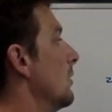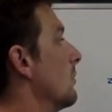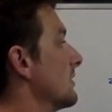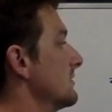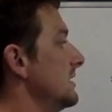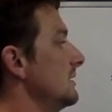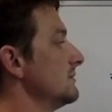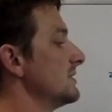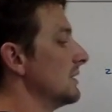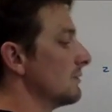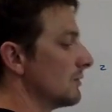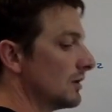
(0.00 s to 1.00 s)
Where teams
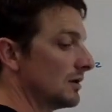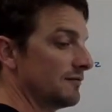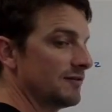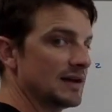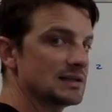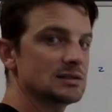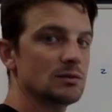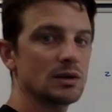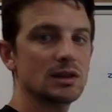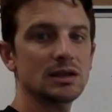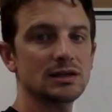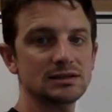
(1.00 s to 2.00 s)
get really fancy
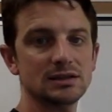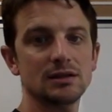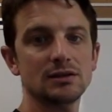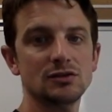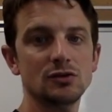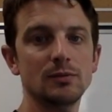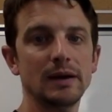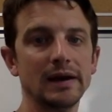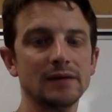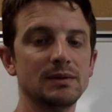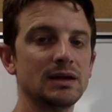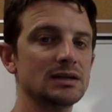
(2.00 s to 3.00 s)
with it is in the two back,
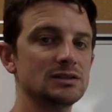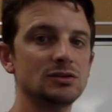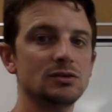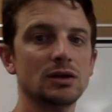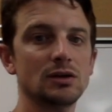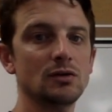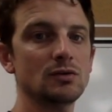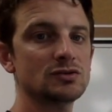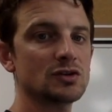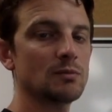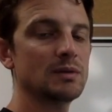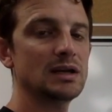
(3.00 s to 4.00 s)
because you can do
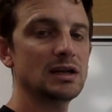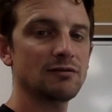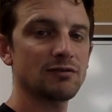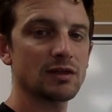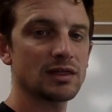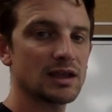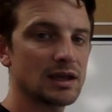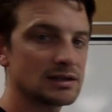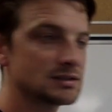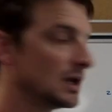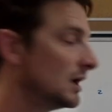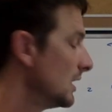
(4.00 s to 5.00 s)
so many different things.
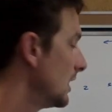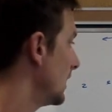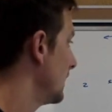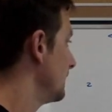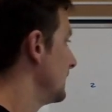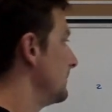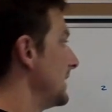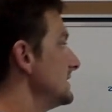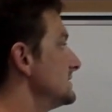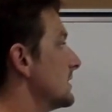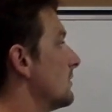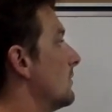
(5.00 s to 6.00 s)
The
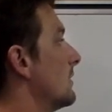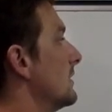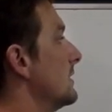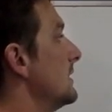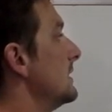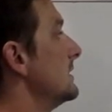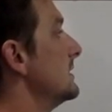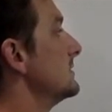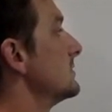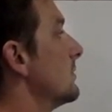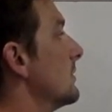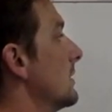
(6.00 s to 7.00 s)
basic one is
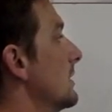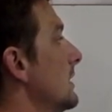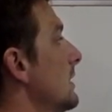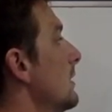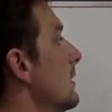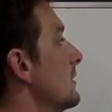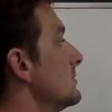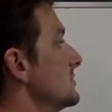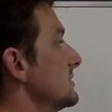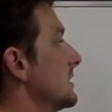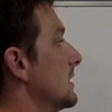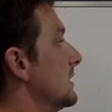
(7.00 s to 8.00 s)
really
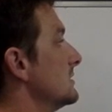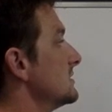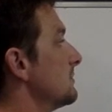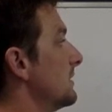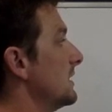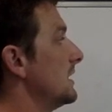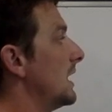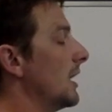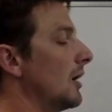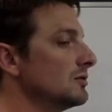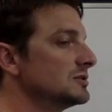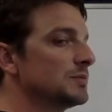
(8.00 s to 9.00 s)
just the gun split.
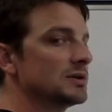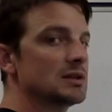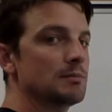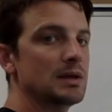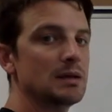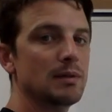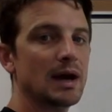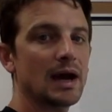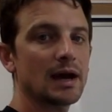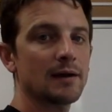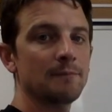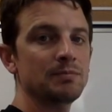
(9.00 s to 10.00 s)
I always put the B
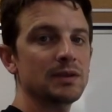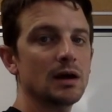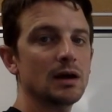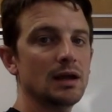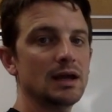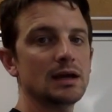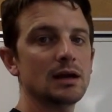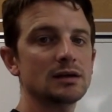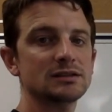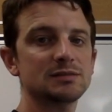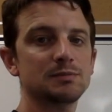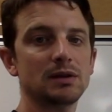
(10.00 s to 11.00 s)
back in
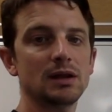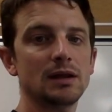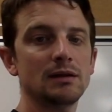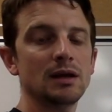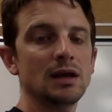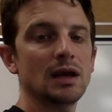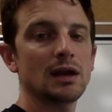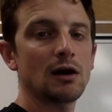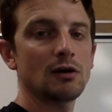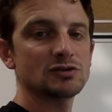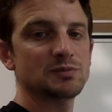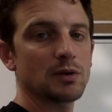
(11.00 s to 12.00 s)
gun split, and I
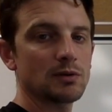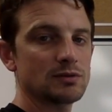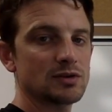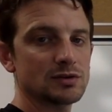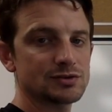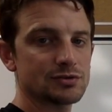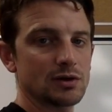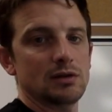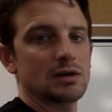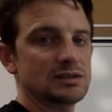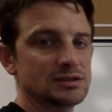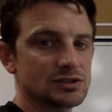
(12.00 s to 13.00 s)
always put him to the strength
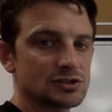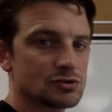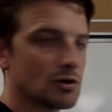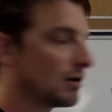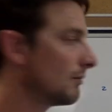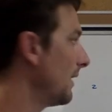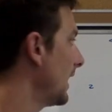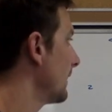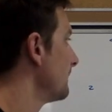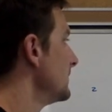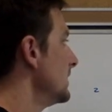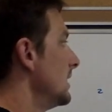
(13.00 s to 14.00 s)
because he's a strong
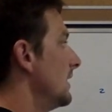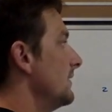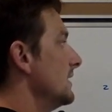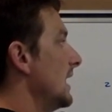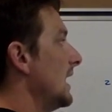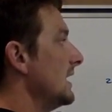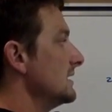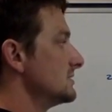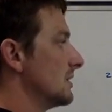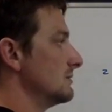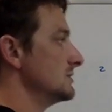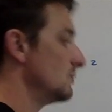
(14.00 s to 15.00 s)
back, and then A is
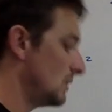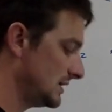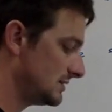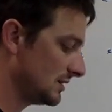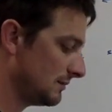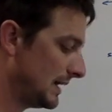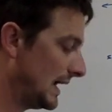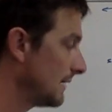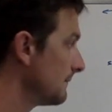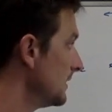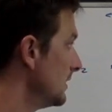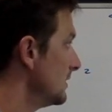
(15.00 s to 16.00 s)
always away to the back.
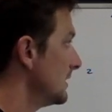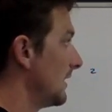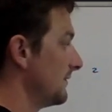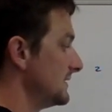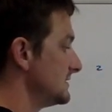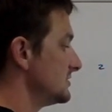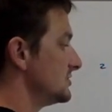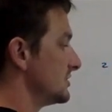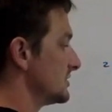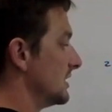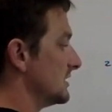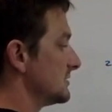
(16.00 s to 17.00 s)
Now this is
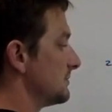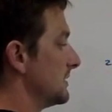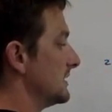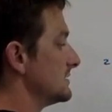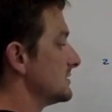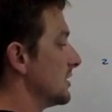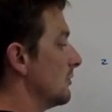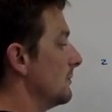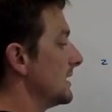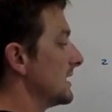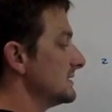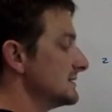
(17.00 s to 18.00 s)
just gun split, so
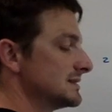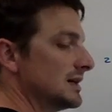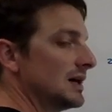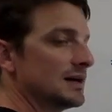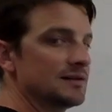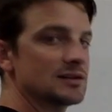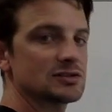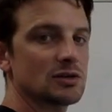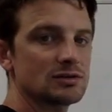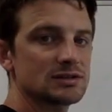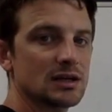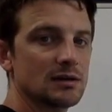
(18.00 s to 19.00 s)
because it's gun, there's
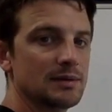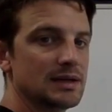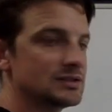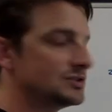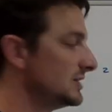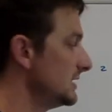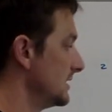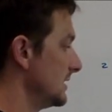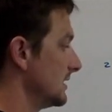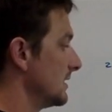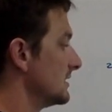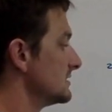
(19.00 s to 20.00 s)
always going to be a G in
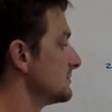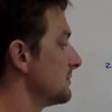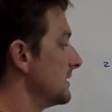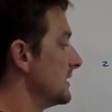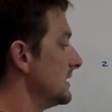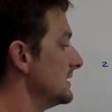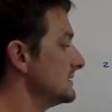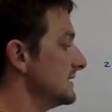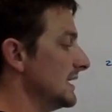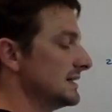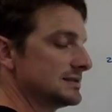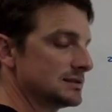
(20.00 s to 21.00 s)
it. Gun split is
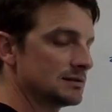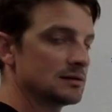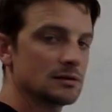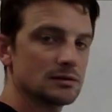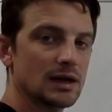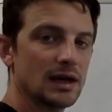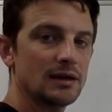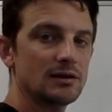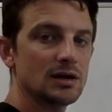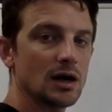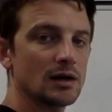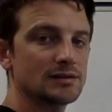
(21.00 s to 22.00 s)
S, okay?
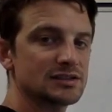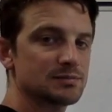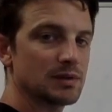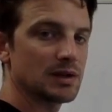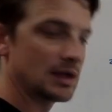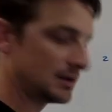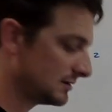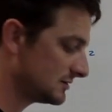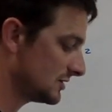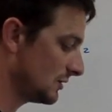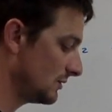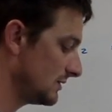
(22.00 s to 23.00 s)
Gun split.
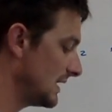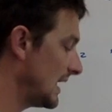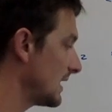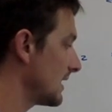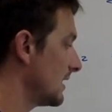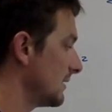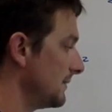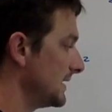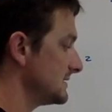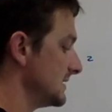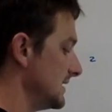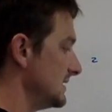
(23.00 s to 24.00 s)
So that kind of
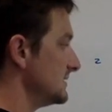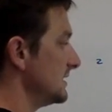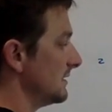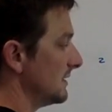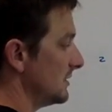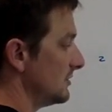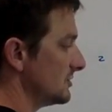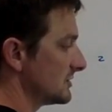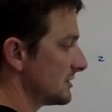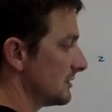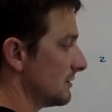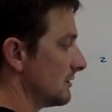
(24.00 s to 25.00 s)
makes it easy, and then you just
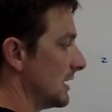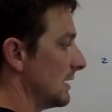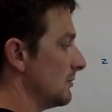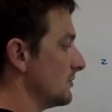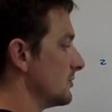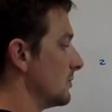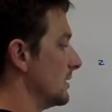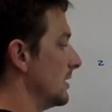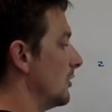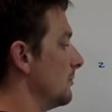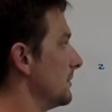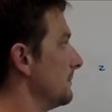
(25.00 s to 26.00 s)
label twin
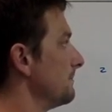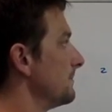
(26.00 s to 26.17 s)
open.